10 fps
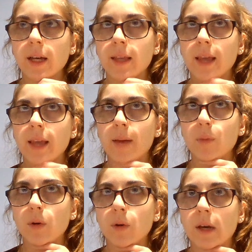at that
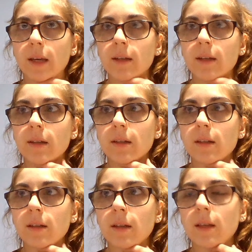point.
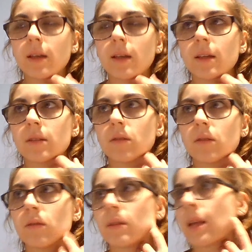
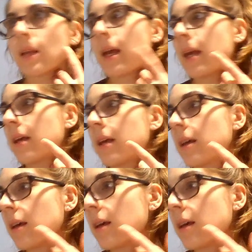So it's like,